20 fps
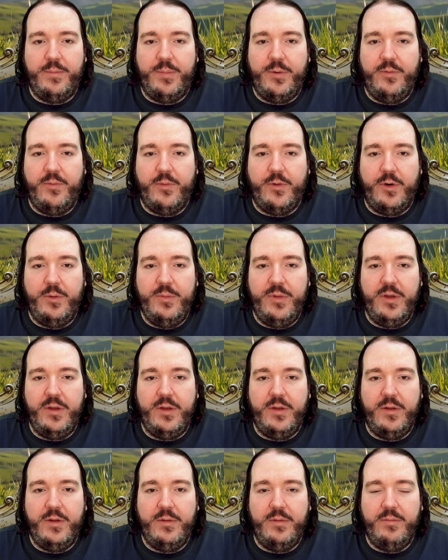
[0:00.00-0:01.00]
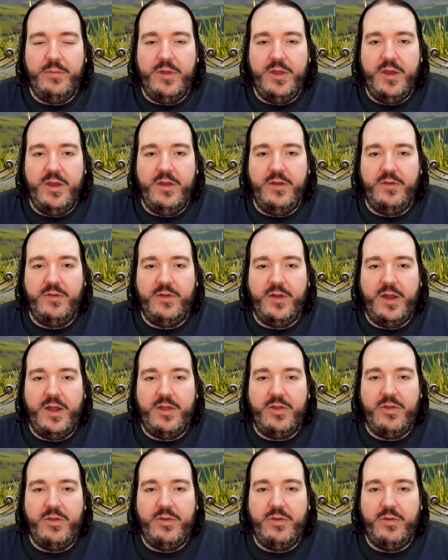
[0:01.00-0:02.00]
performing these
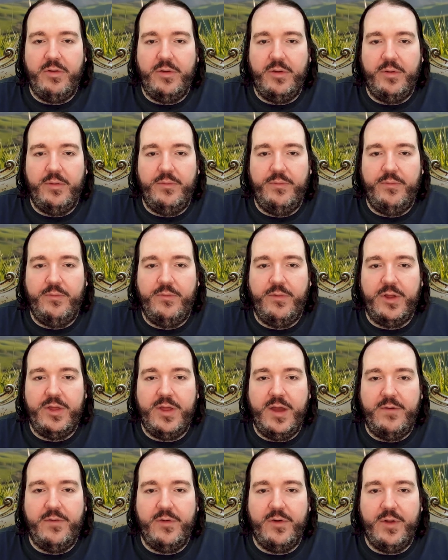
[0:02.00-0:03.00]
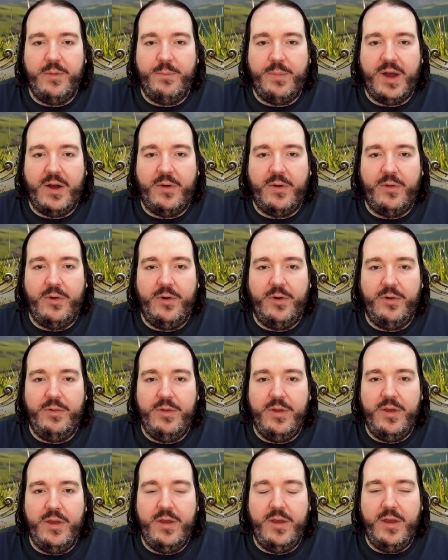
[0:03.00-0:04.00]
at whatever the power
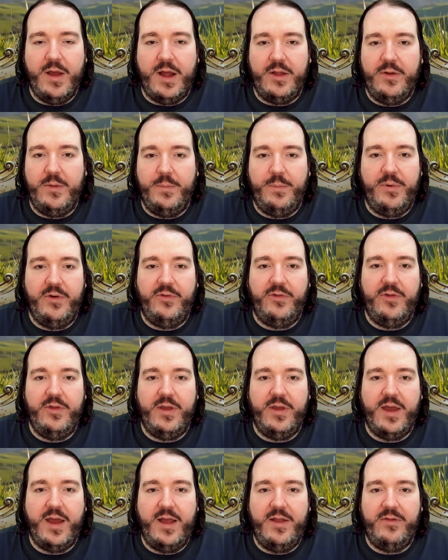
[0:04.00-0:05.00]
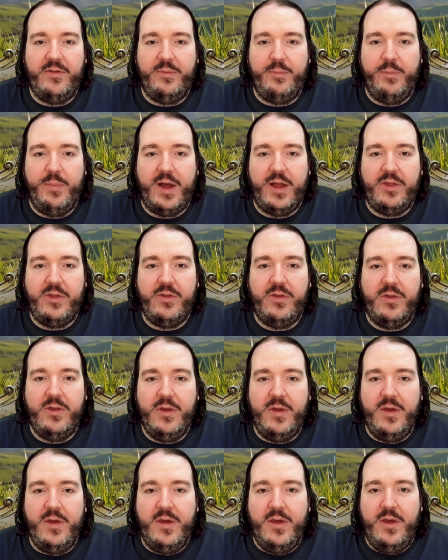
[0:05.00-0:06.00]
the other person has, but
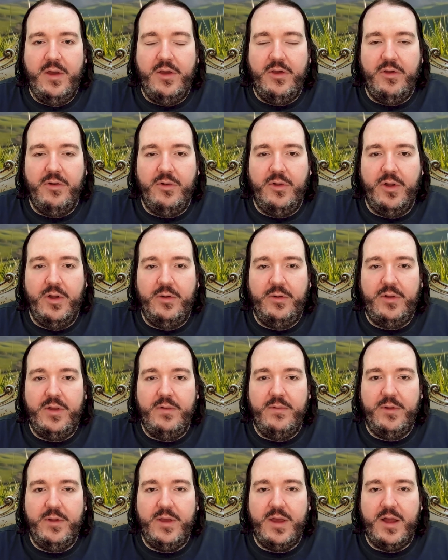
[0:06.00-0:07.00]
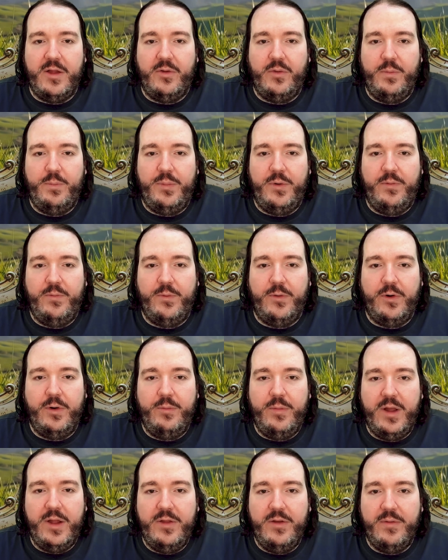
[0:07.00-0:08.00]
you don't even get to
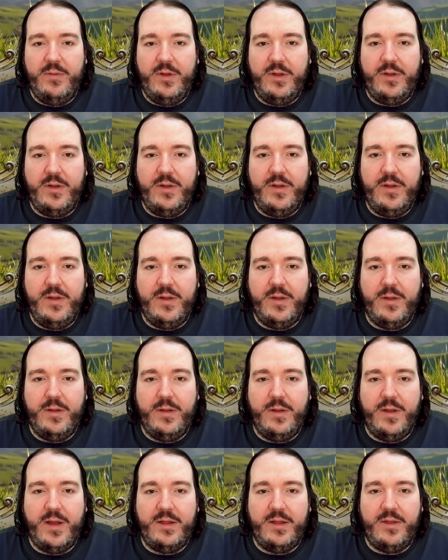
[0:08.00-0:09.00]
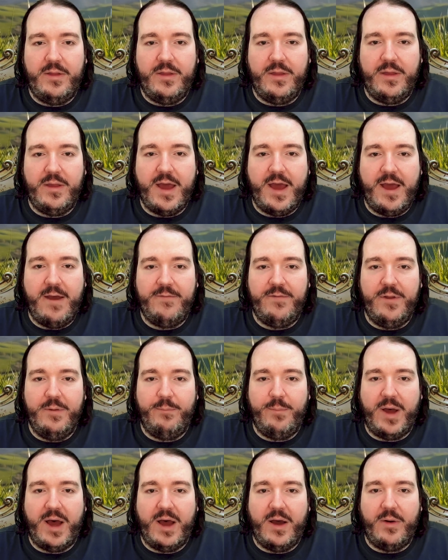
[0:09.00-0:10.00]
perform any of it at half the
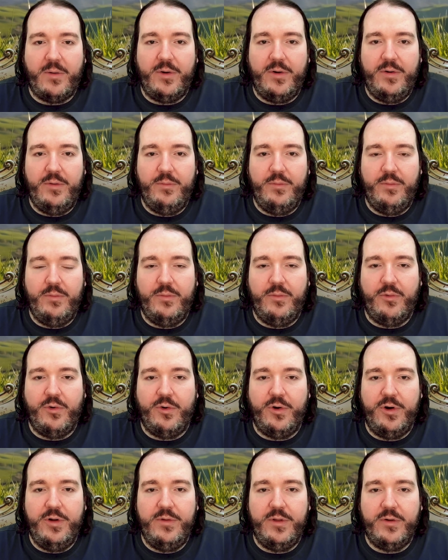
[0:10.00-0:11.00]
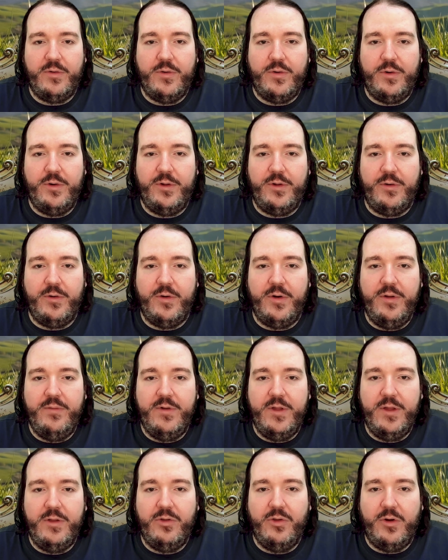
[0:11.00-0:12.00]
power, or even a quarter, or
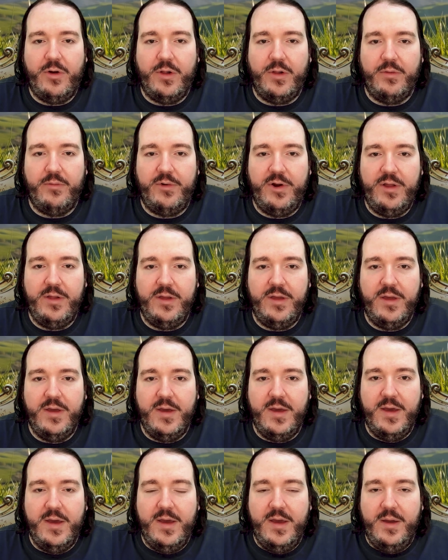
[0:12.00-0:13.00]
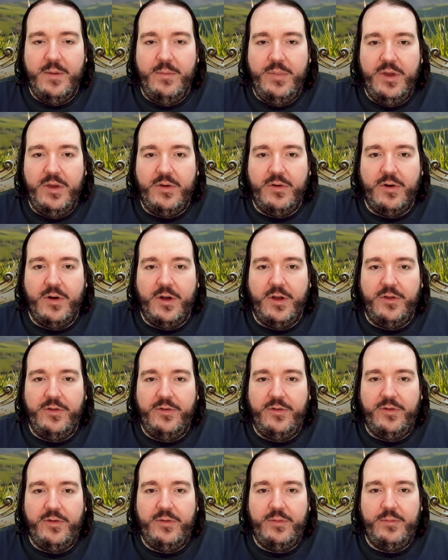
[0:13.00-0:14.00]
even at all, really,
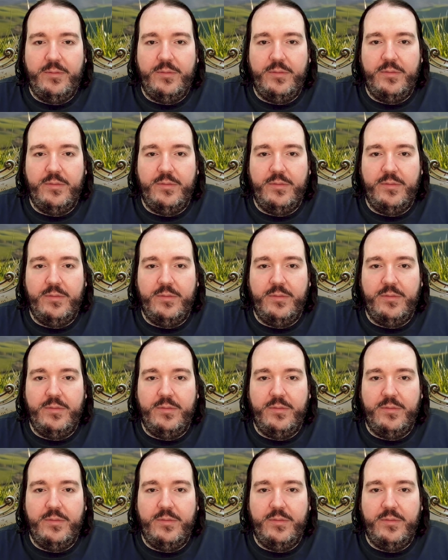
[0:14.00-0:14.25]
because